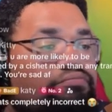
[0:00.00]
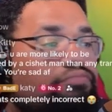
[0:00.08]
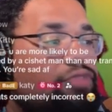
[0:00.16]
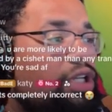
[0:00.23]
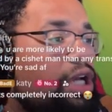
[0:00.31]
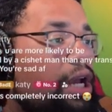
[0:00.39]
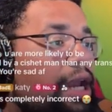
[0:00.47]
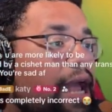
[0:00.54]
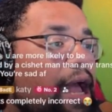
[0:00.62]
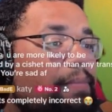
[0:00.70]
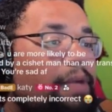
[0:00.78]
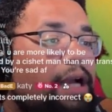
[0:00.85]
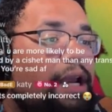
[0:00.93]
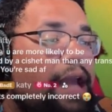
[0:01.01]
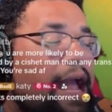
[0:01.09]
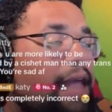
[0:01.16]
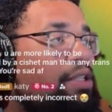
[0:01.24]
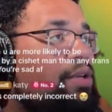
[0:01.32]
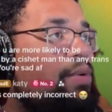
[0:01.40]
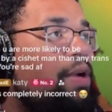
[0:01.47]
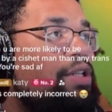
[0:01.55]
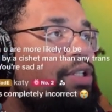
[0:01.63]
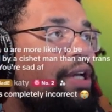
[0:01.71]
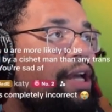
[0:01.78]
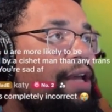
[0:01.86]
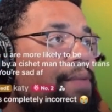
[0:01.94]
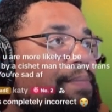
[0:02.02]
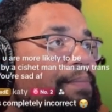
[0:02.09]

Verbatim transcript: Gonna, I'm gonna ask the question again.